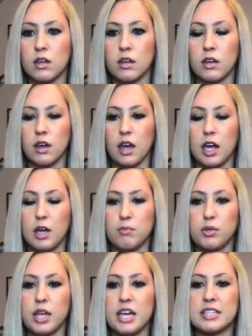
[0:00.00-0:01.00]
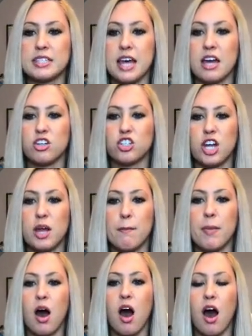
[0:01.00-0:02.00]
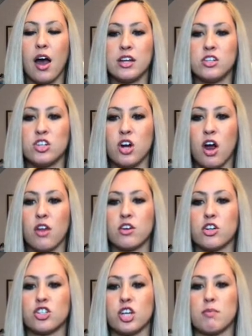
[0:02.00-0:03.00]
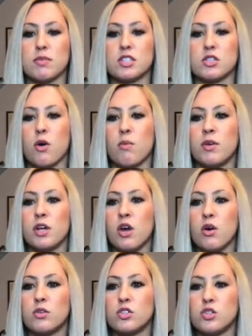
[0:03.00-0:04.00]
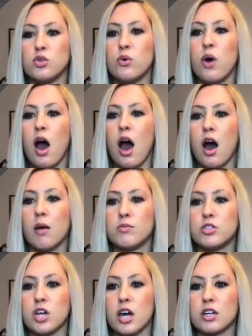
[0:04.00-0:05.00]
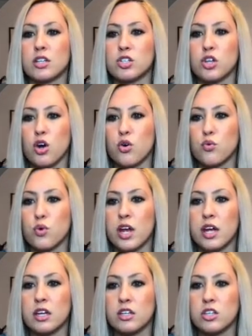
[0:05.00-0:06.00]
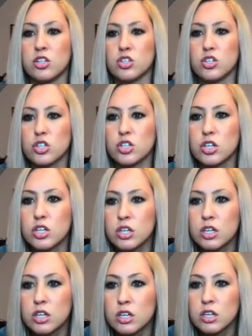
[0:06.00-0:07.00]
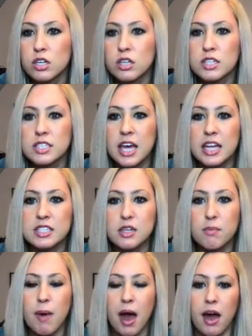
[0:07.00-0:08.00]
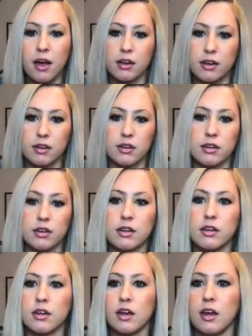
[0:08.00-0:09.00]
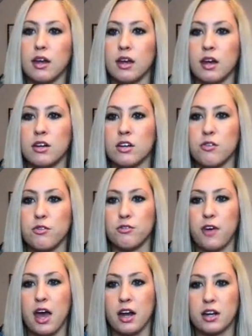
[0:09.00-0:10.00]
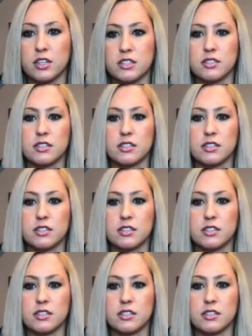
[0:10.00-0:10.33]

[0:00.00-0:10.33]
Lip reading: and place that shape behind your other shapes. So I'm going to go to Object, Arrange, Send to Back, and Effect,